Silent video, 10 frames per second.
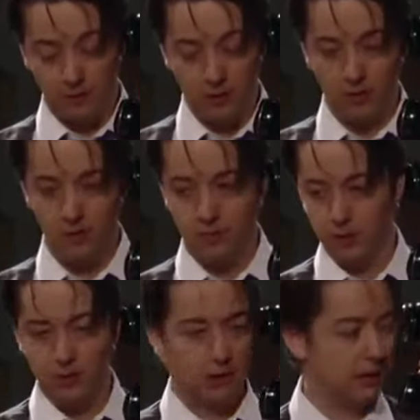Look, don't
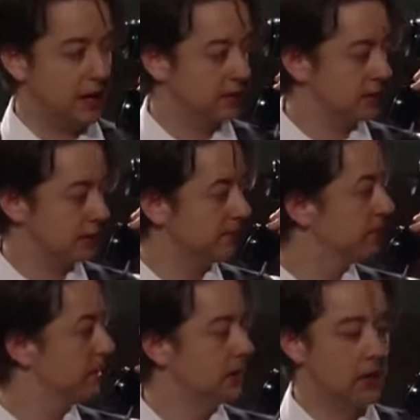blow a gasket.
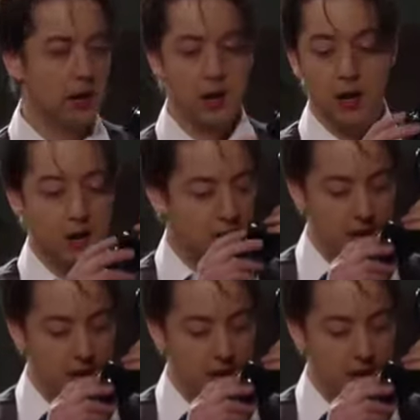Here,